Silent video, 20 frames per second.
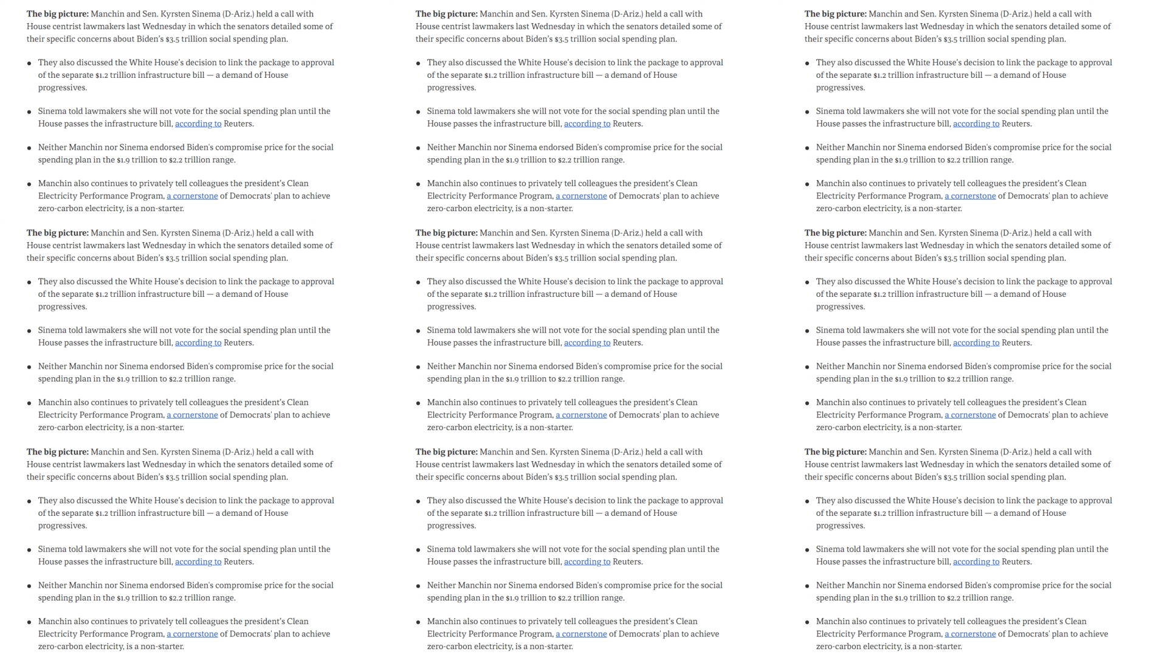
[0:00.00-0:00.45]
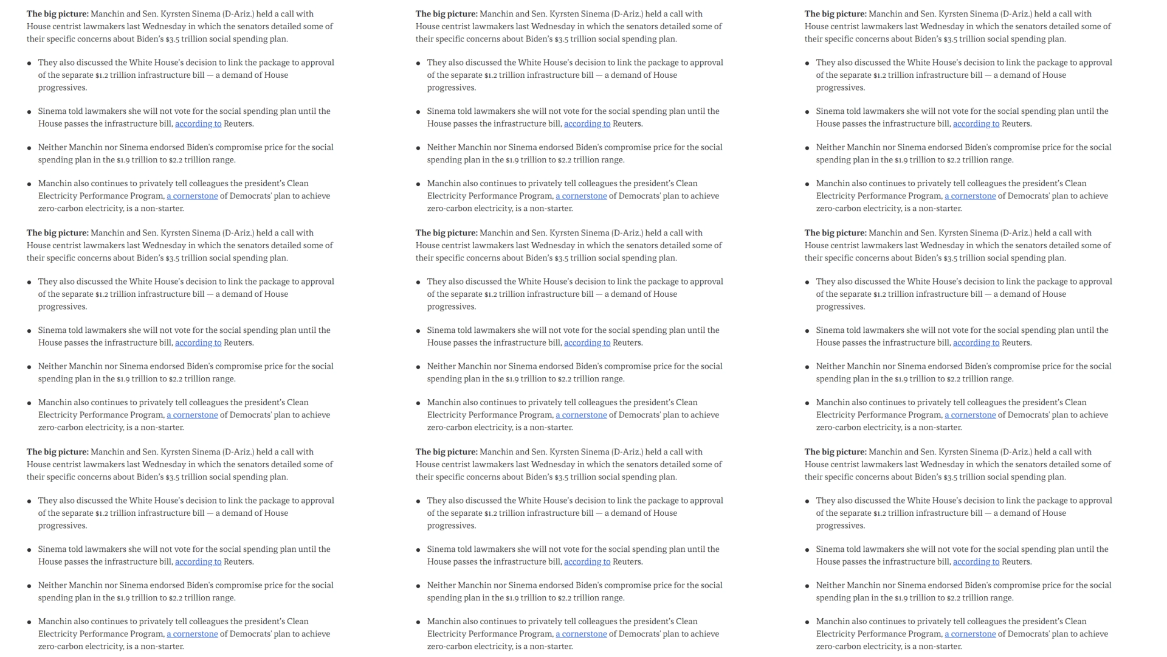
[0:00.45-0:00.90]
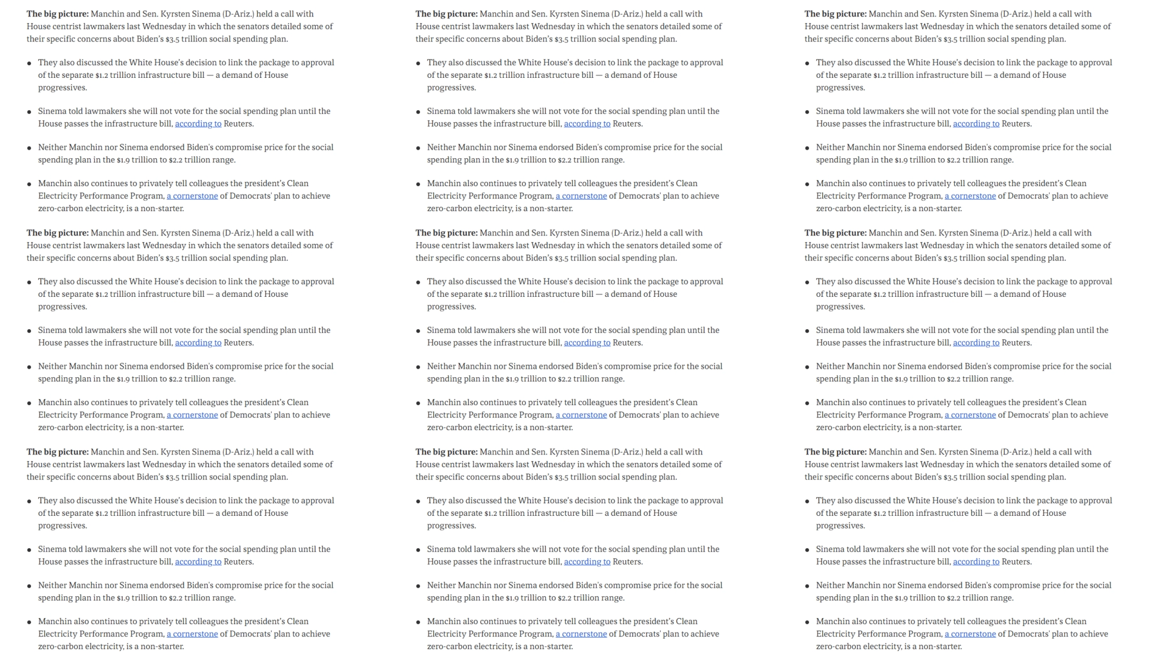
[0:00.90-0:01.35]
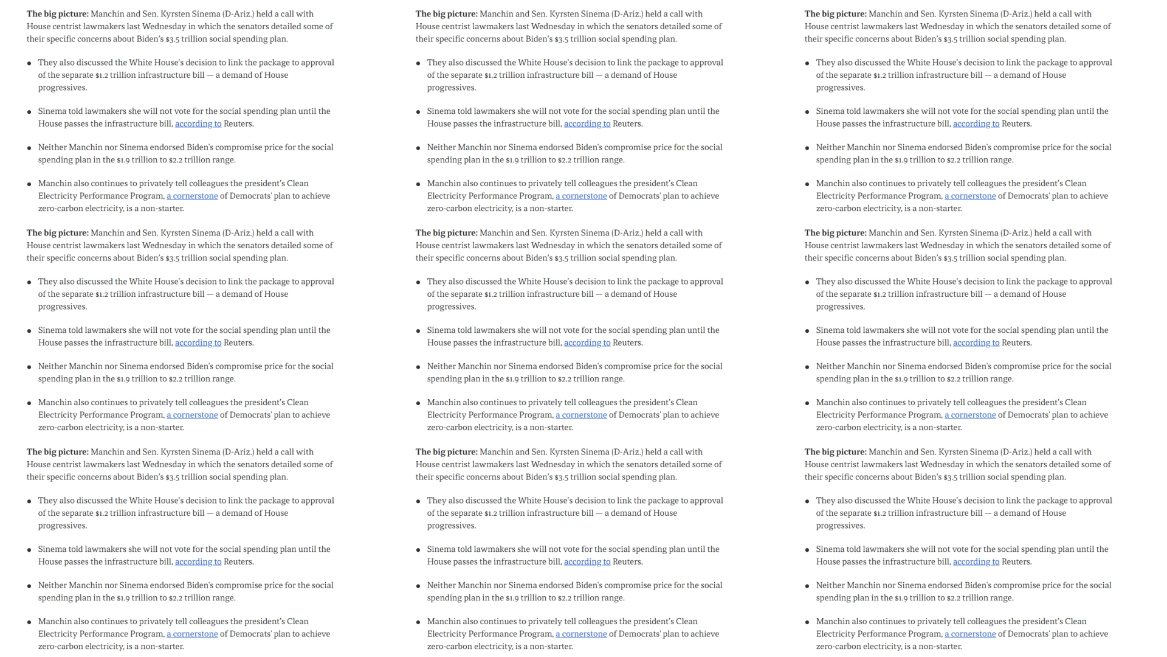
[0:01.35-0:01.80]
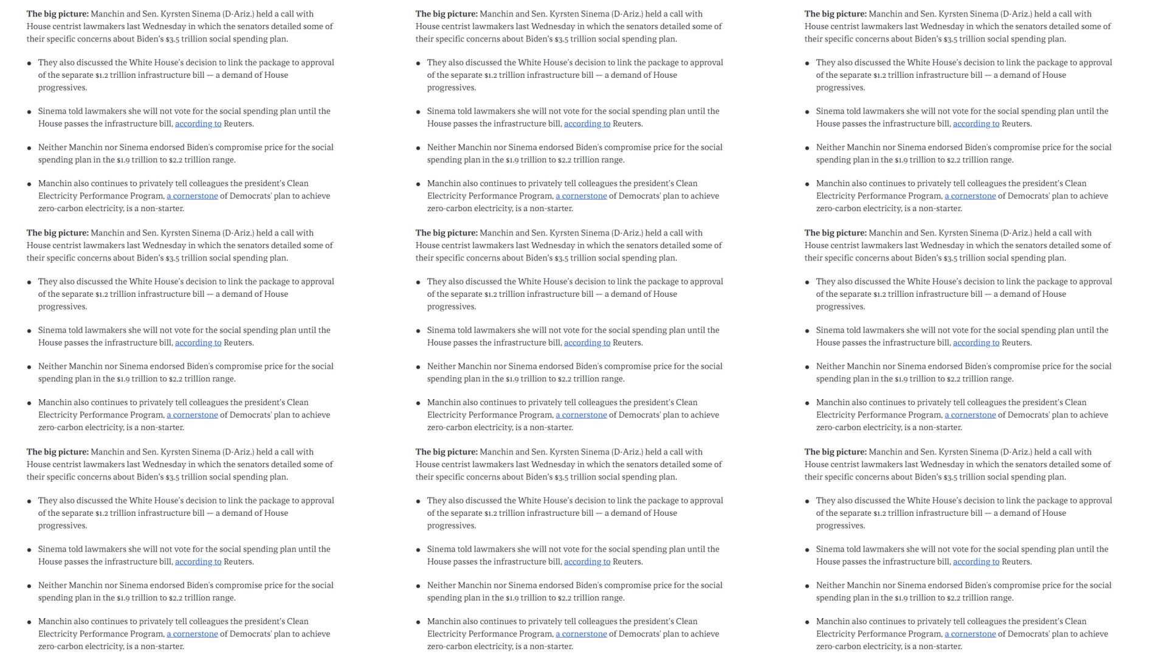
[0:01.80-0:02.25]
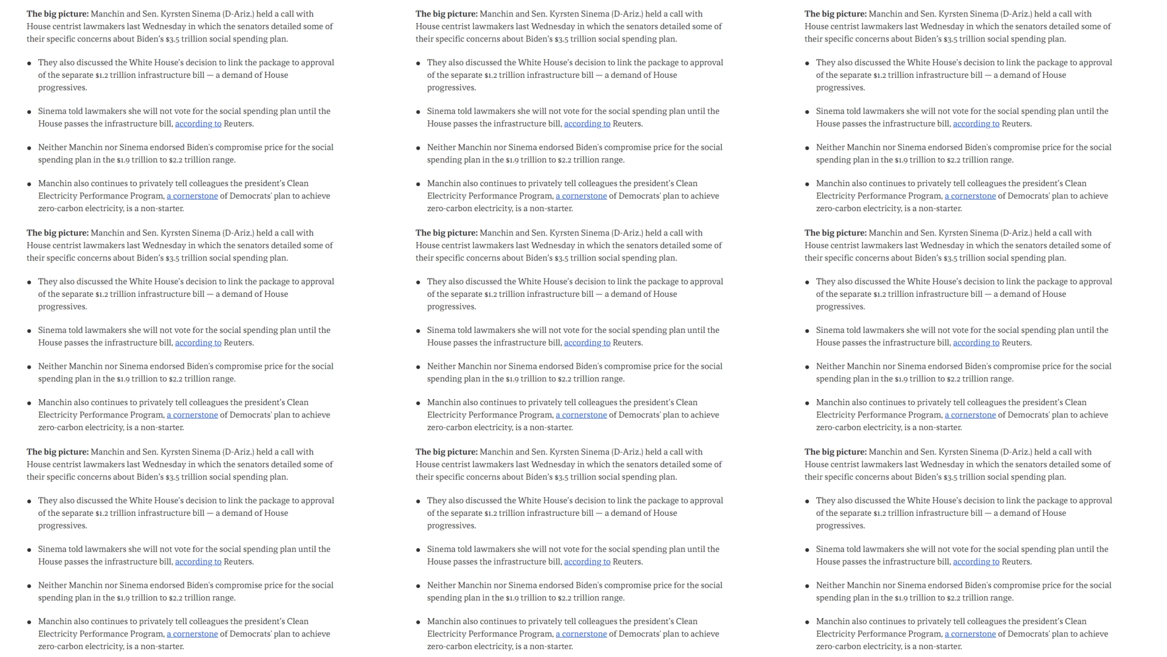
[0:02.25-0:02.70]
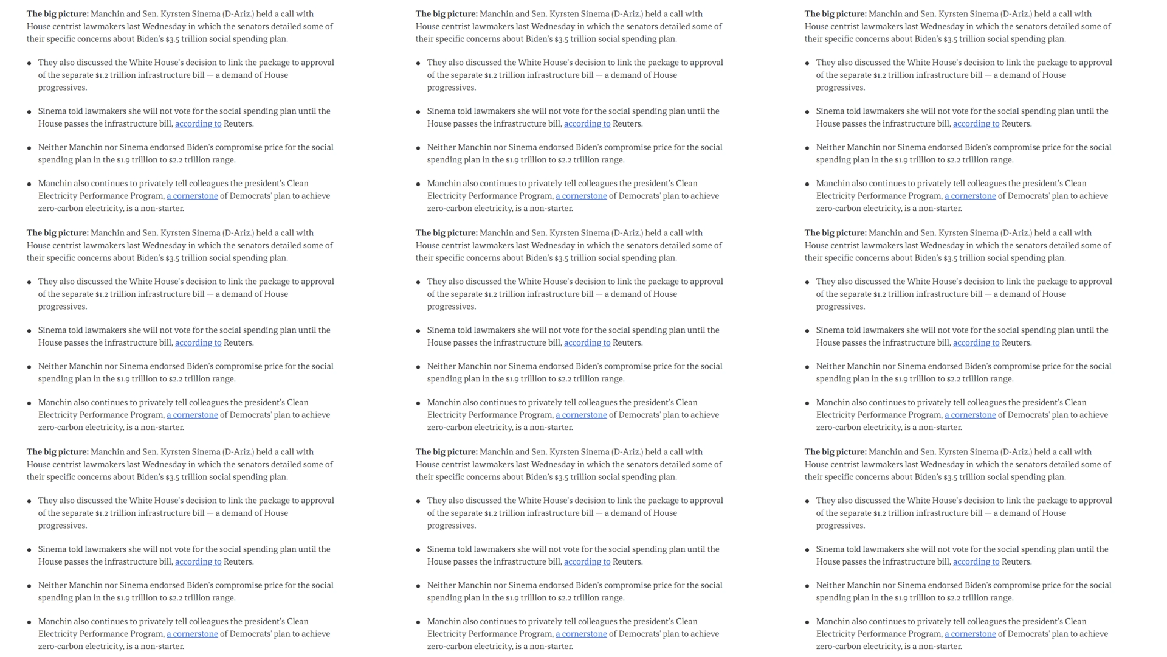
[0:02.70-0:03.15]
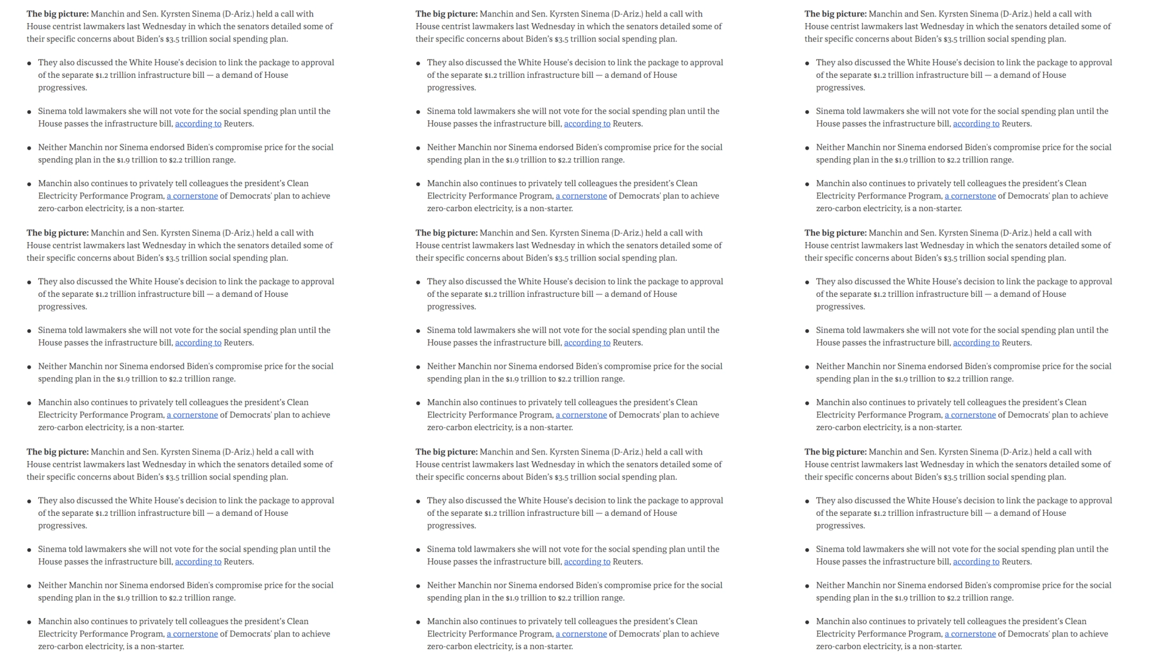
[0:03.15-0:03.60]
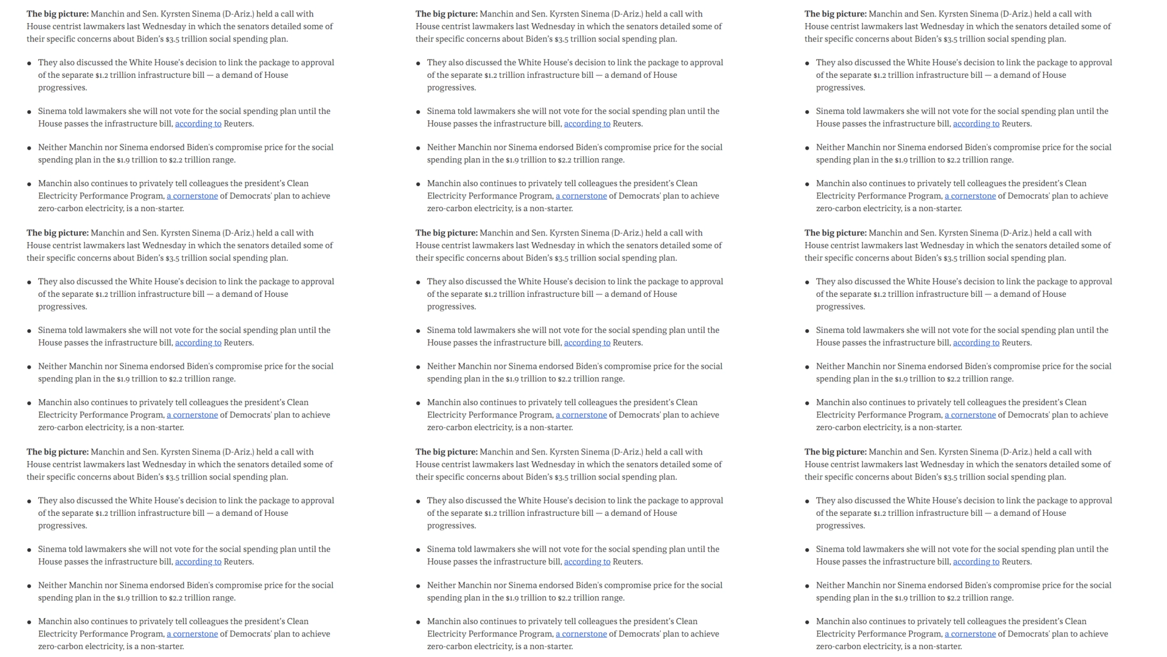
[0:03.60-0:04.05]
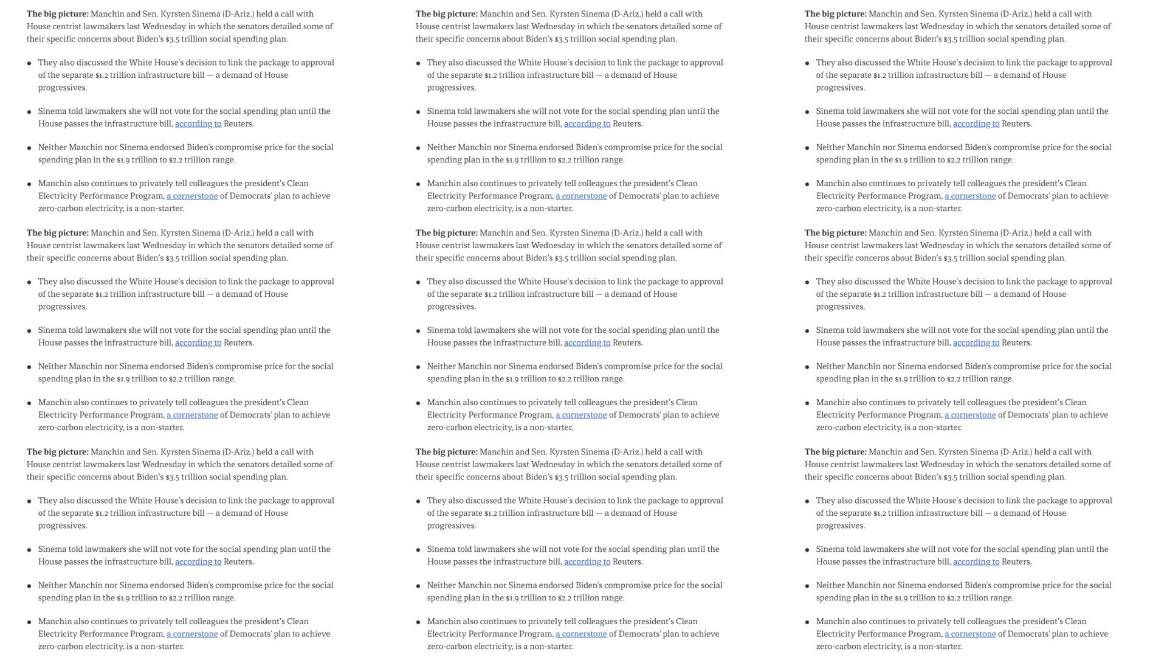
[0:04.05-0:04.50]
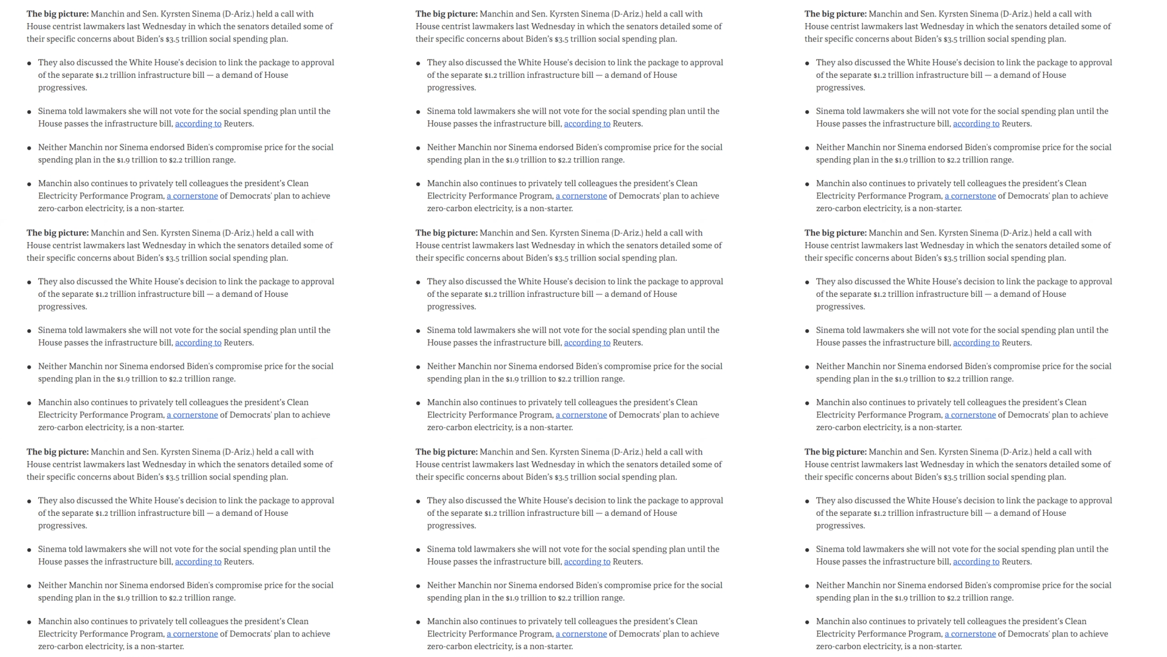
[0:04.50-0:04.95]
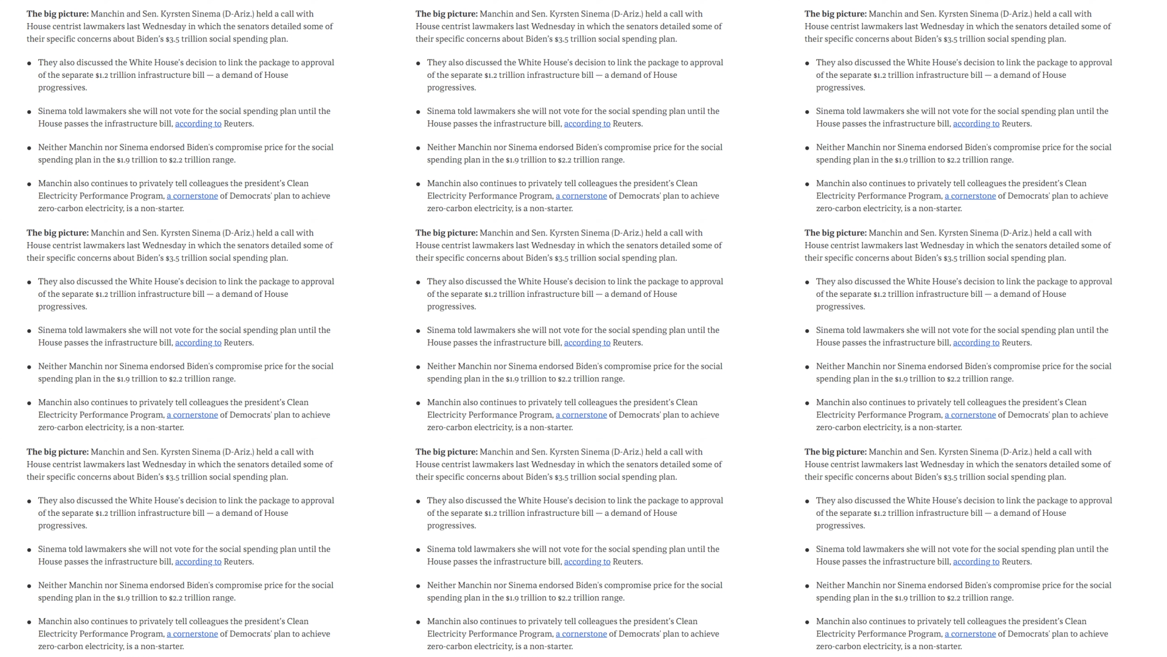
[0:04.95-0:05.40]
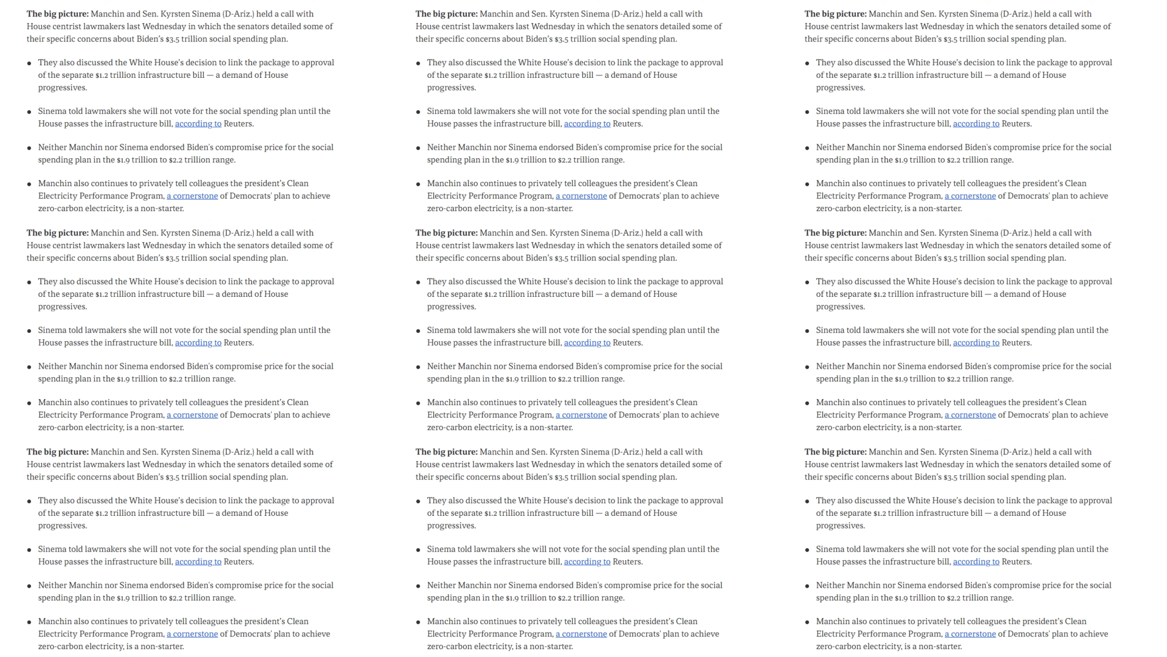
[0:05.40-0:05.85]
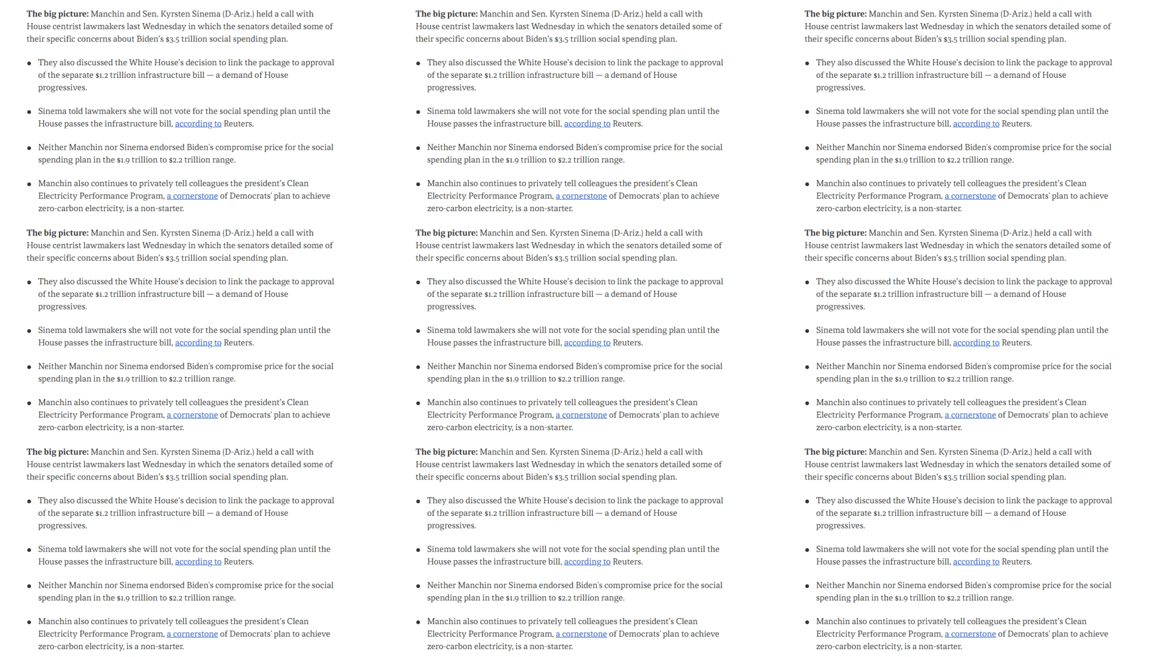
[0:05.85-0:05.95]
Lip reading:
Nobody's mouth can be seen.